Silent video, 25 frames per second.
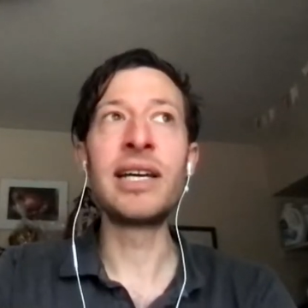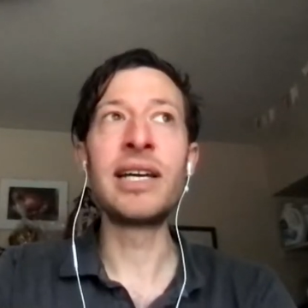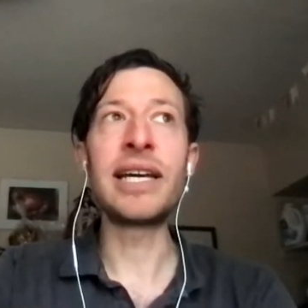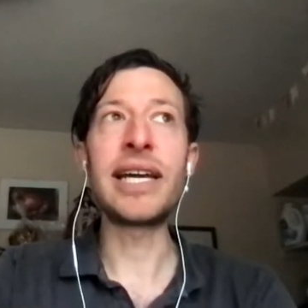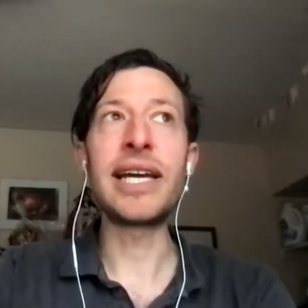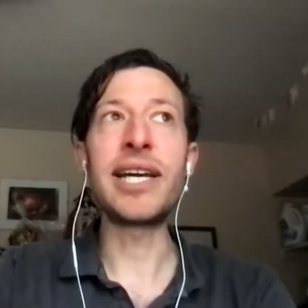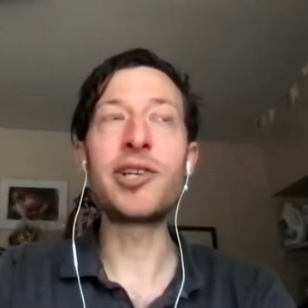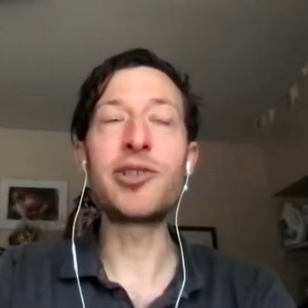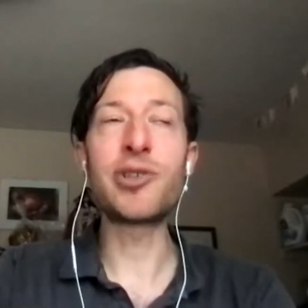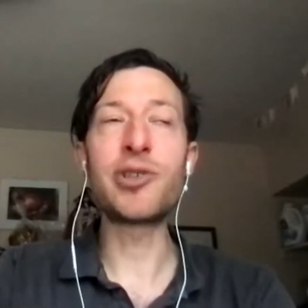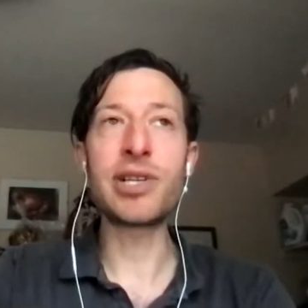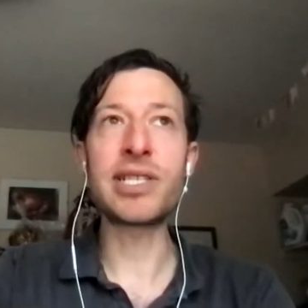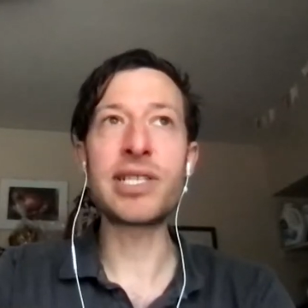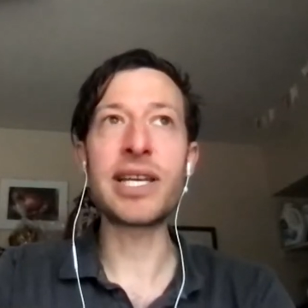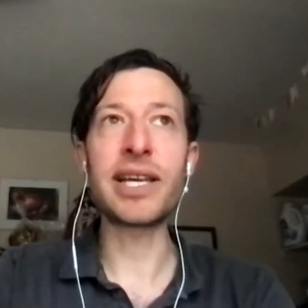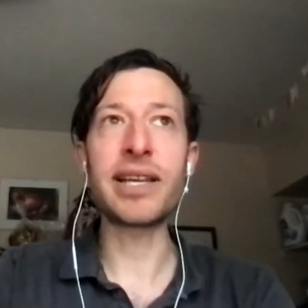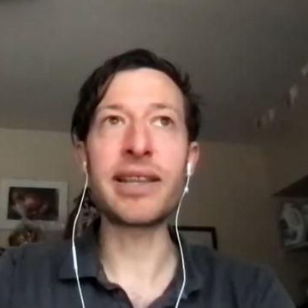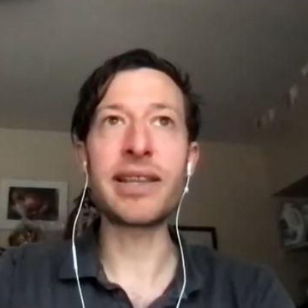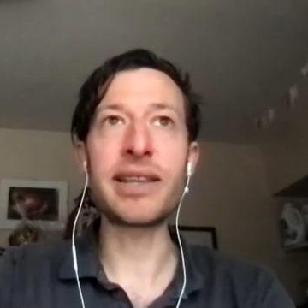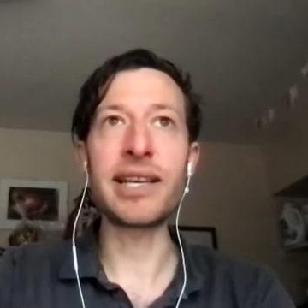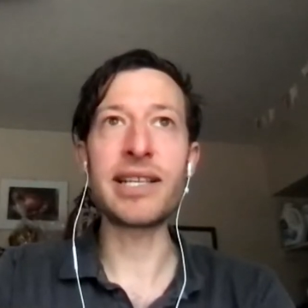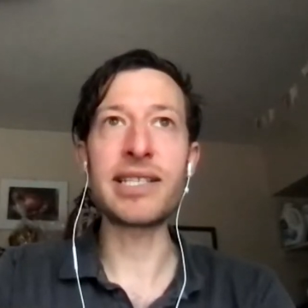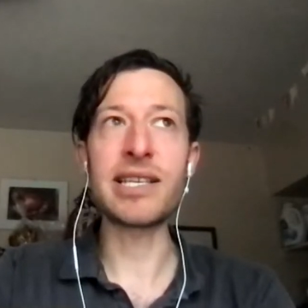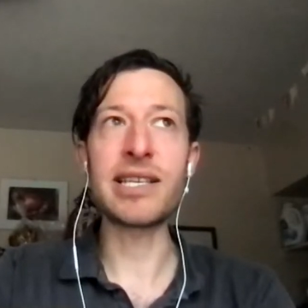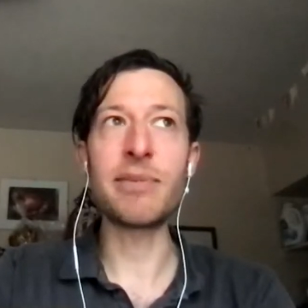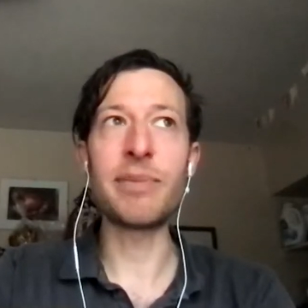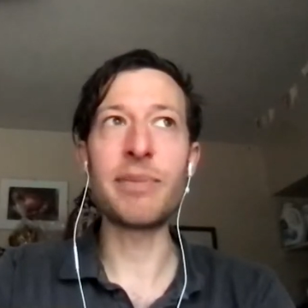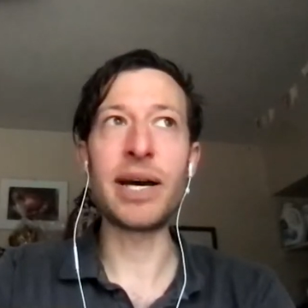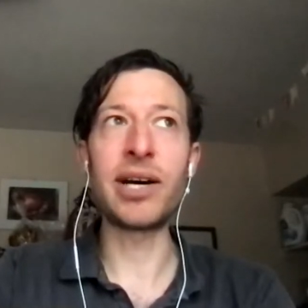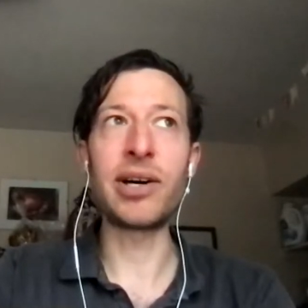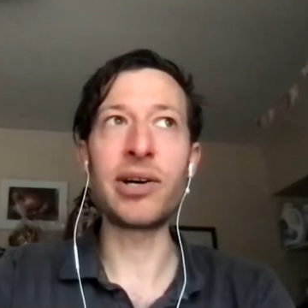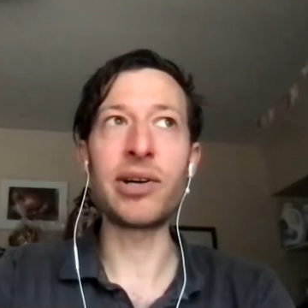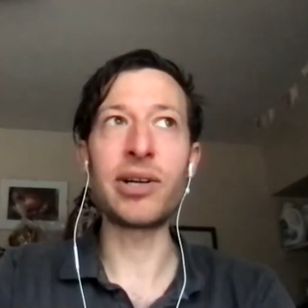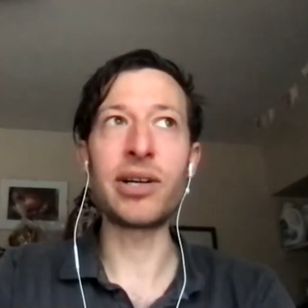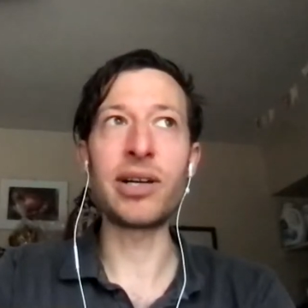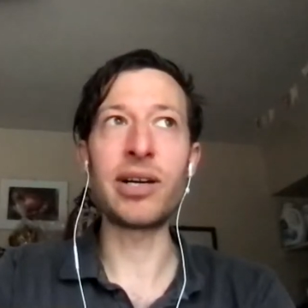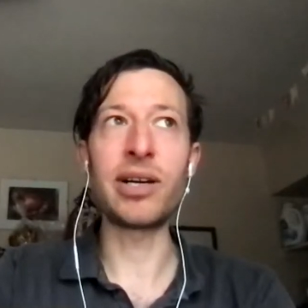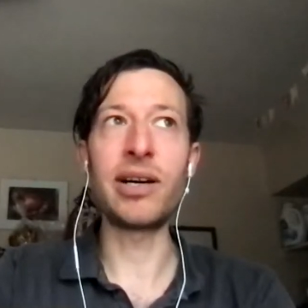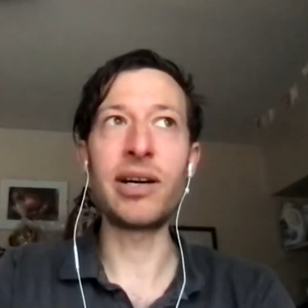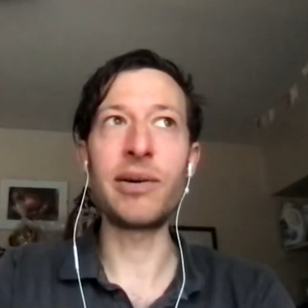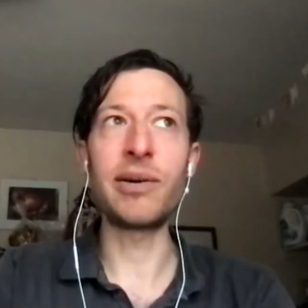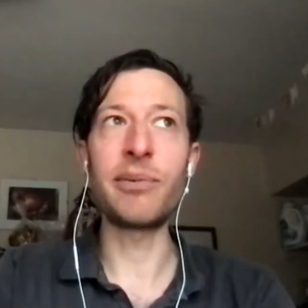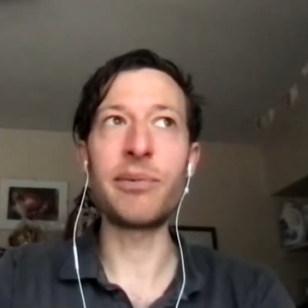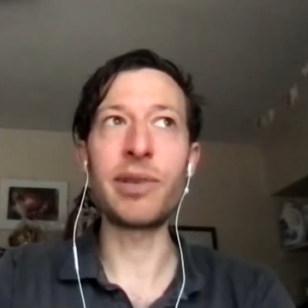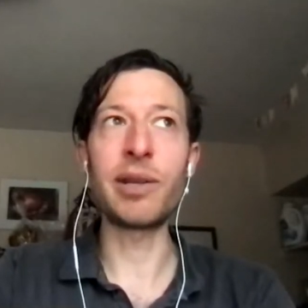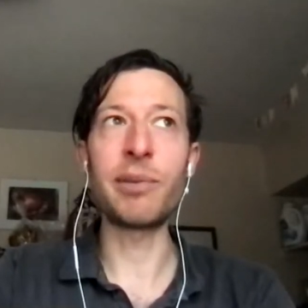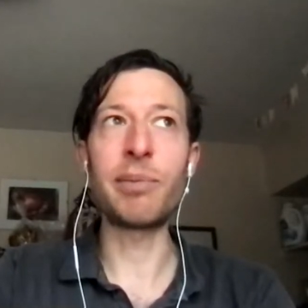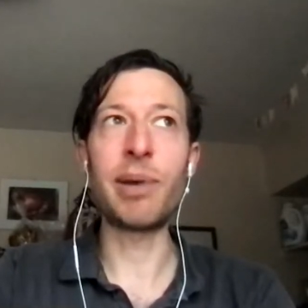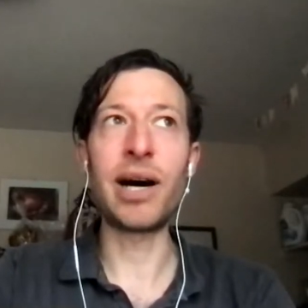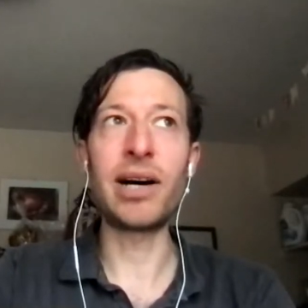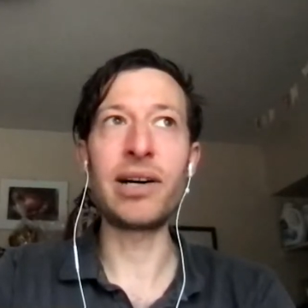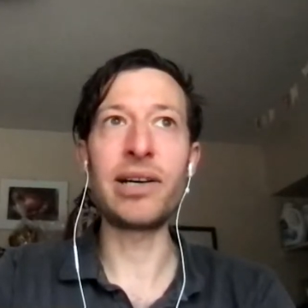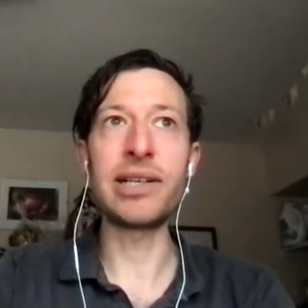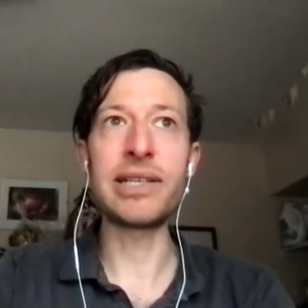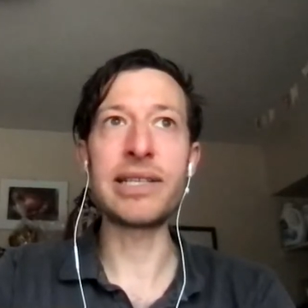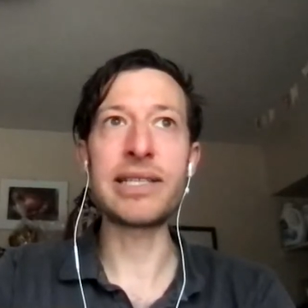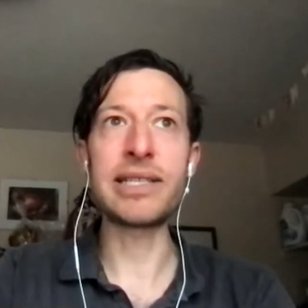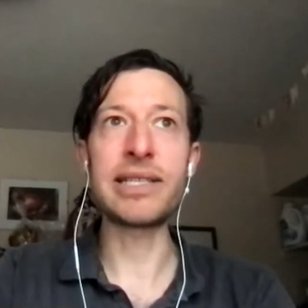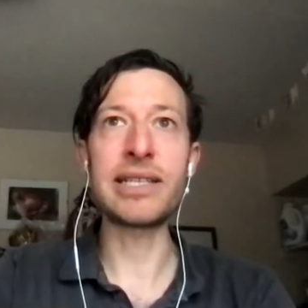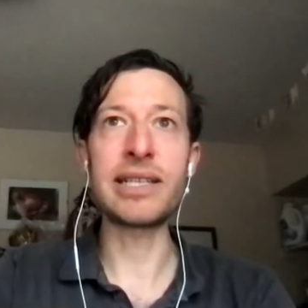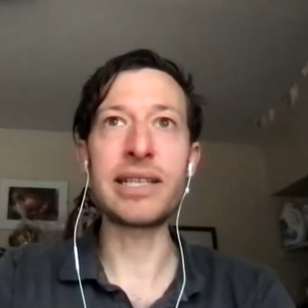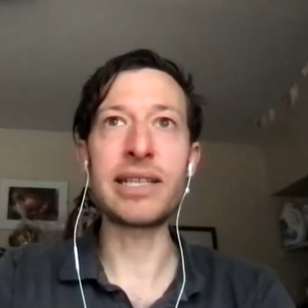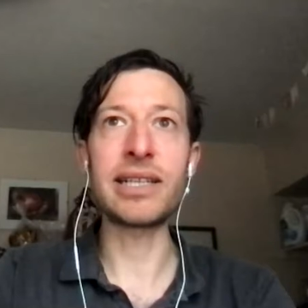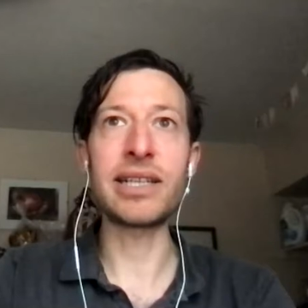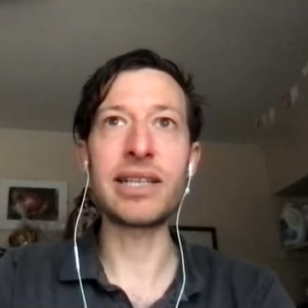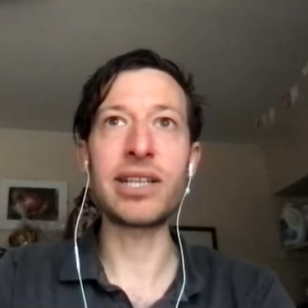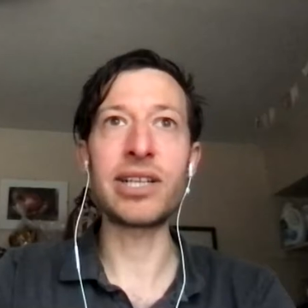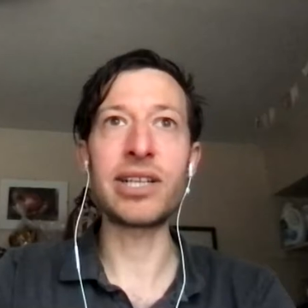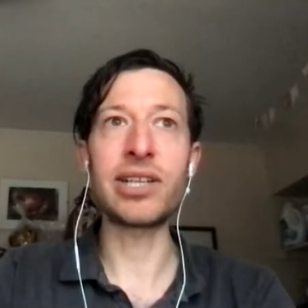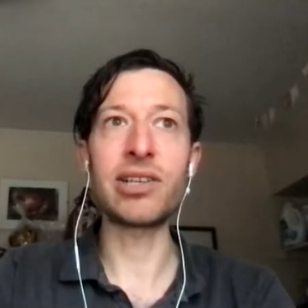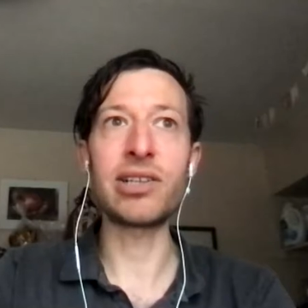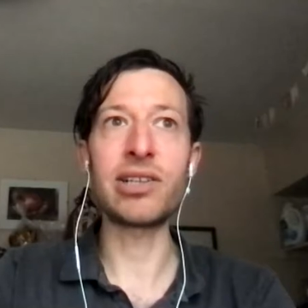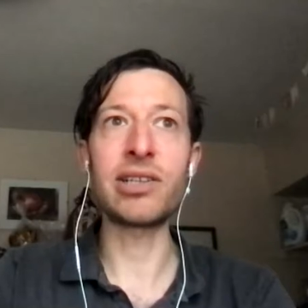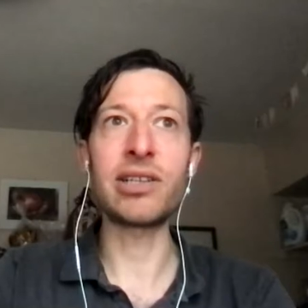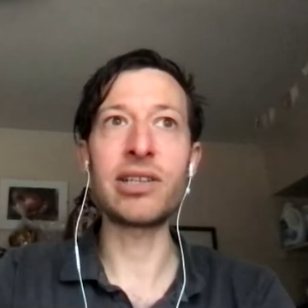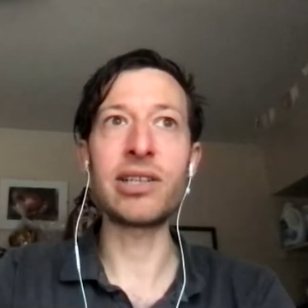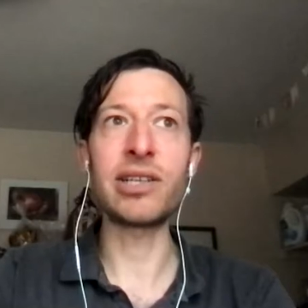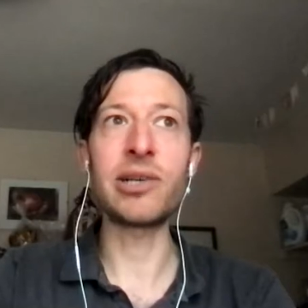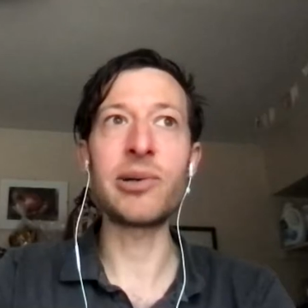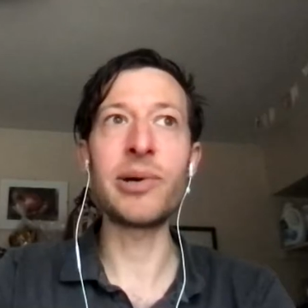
interesting things about the policy here in the